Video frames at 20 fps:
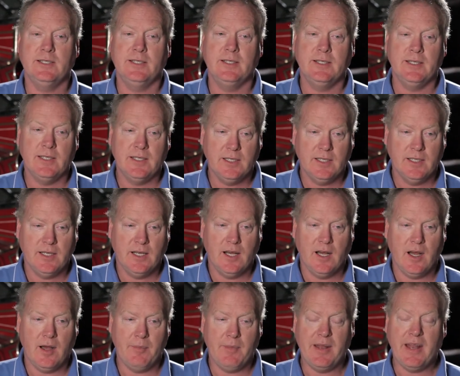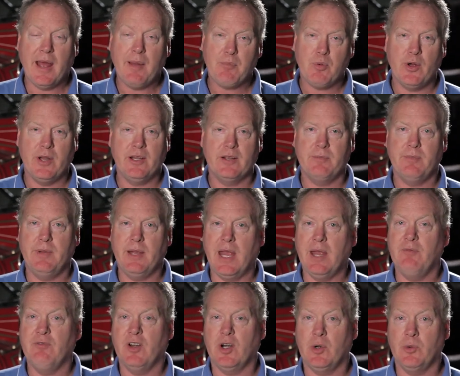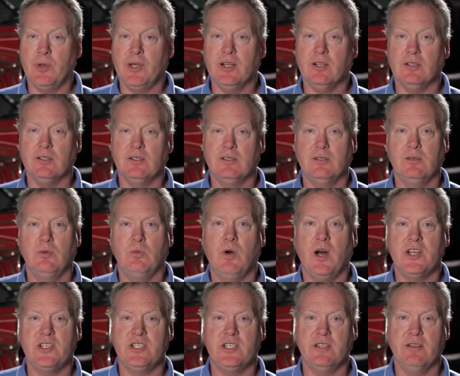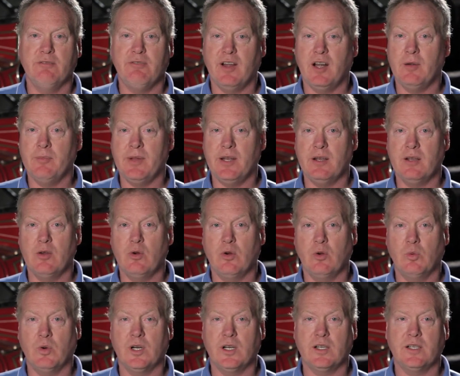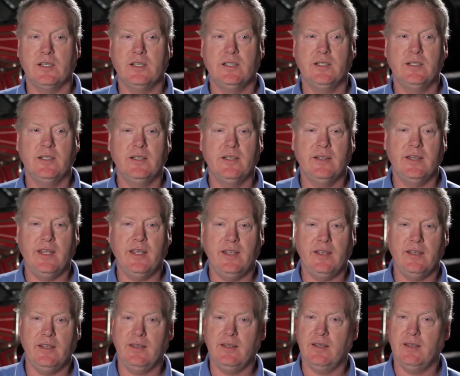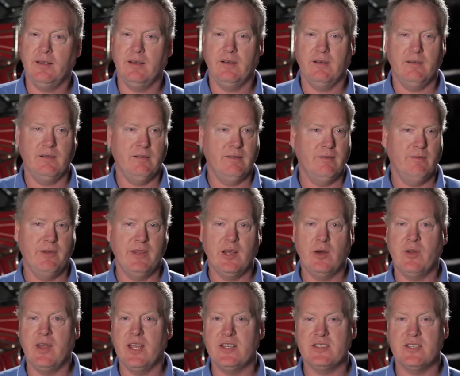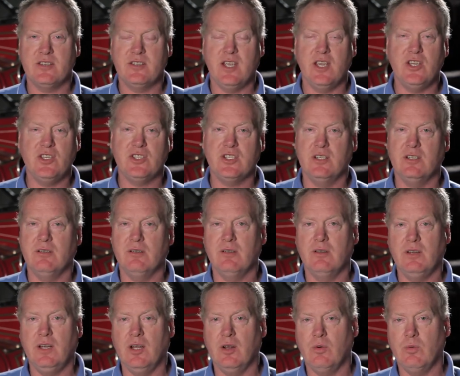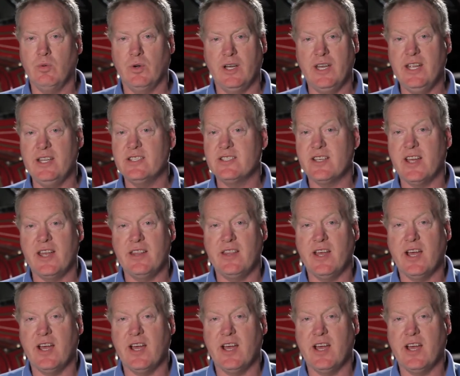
At that point, it became very real, watching the firemen go to work. They, without hesitation, you know, were inside the